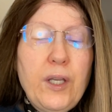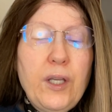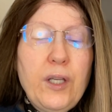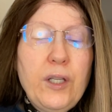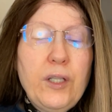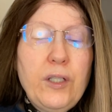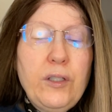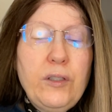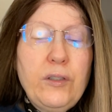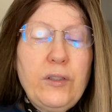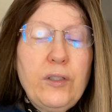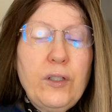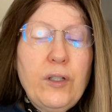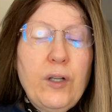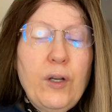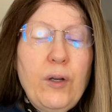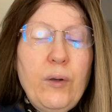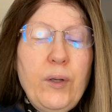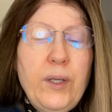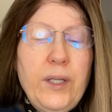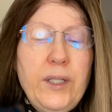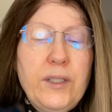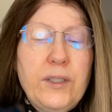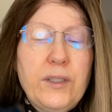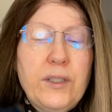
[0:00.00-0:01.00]
Use a
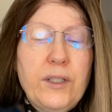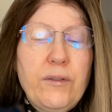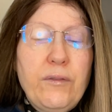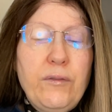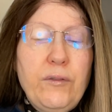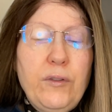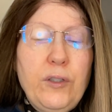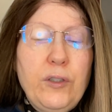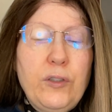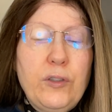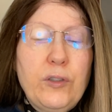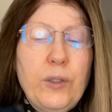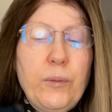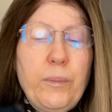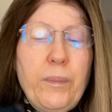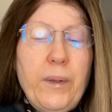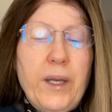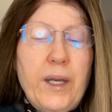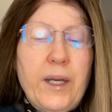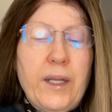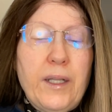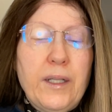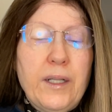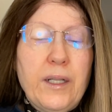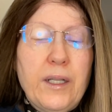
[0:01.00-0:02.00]
cohesive neutral
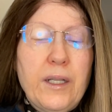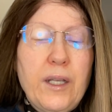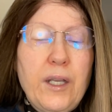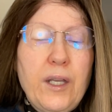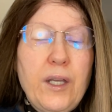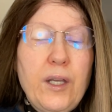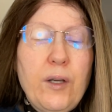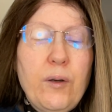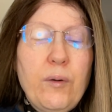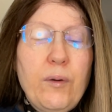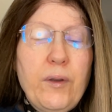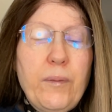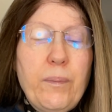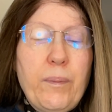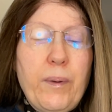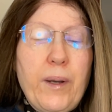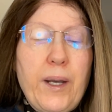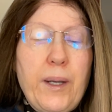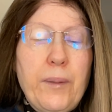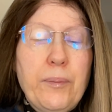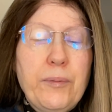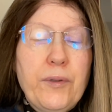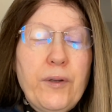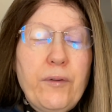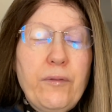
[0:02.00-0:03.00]
palette with
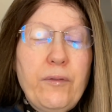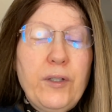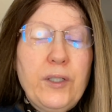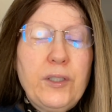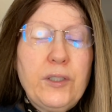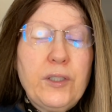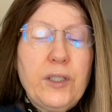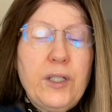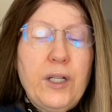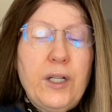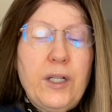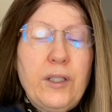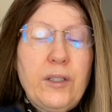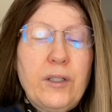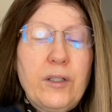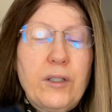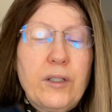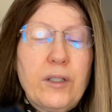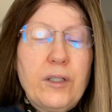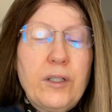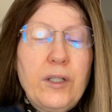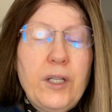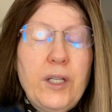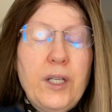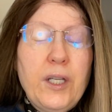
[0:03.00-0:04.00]
pops of rich color.
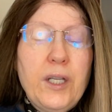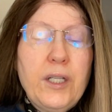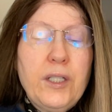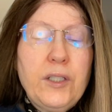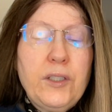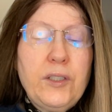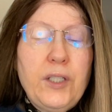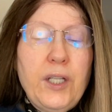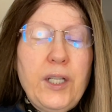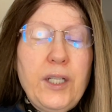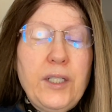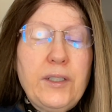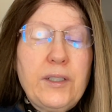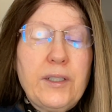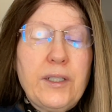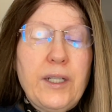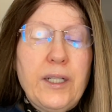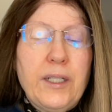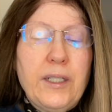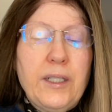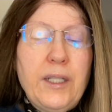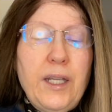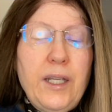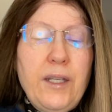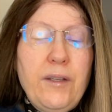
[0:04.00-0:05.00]
Shades like
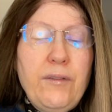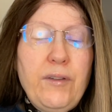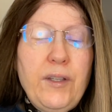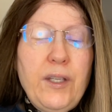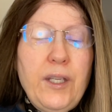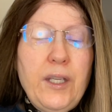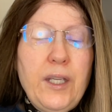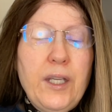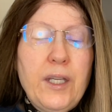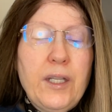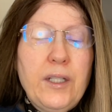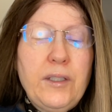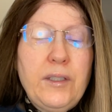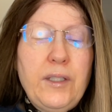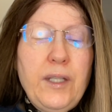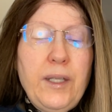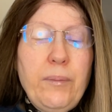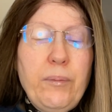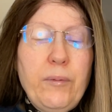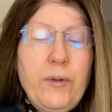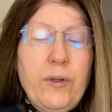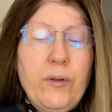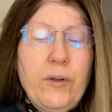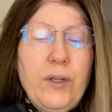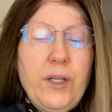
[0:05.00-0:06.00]
navy,
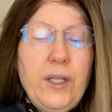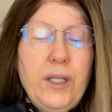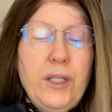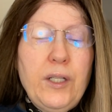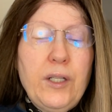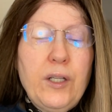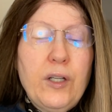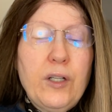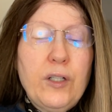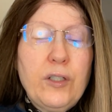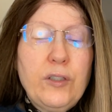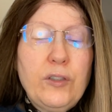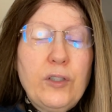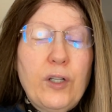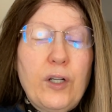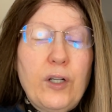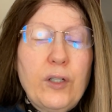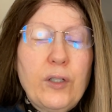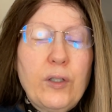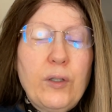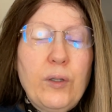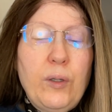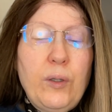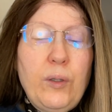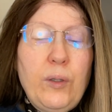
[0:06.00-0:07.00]
deep green,
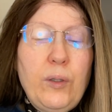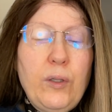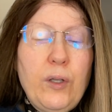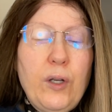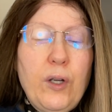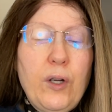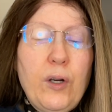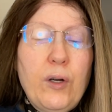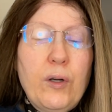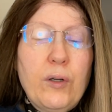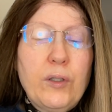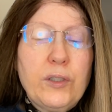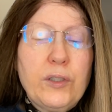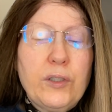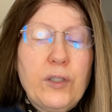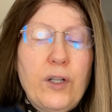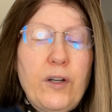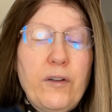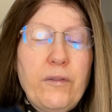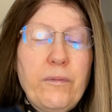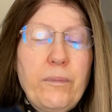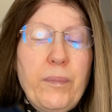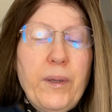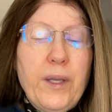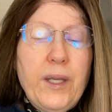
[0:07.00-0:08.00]
charcoal, or
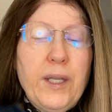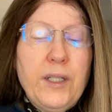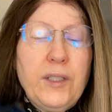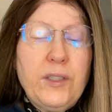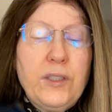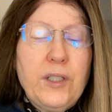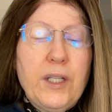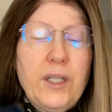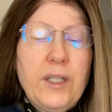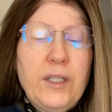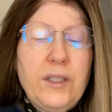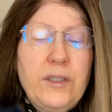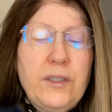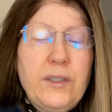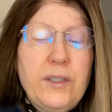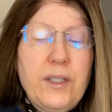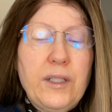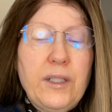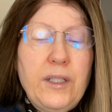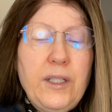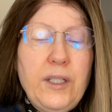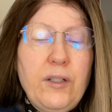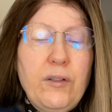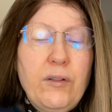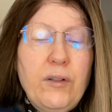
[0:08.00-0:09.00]
soft beige
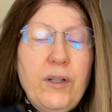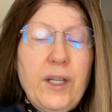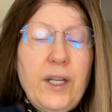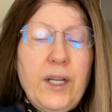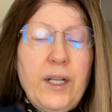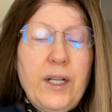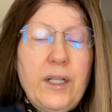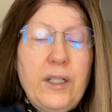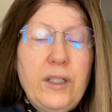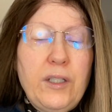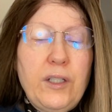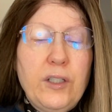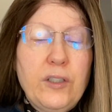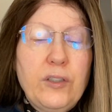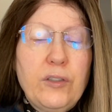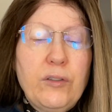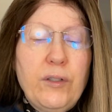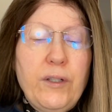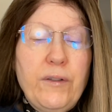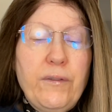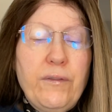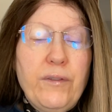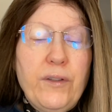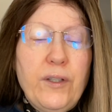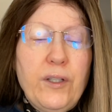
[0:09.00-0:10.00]
instantly create a
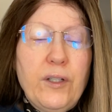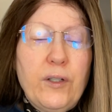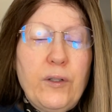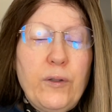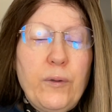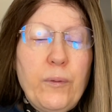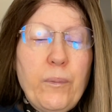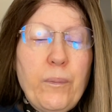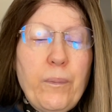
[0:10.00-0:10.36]
luxury feel.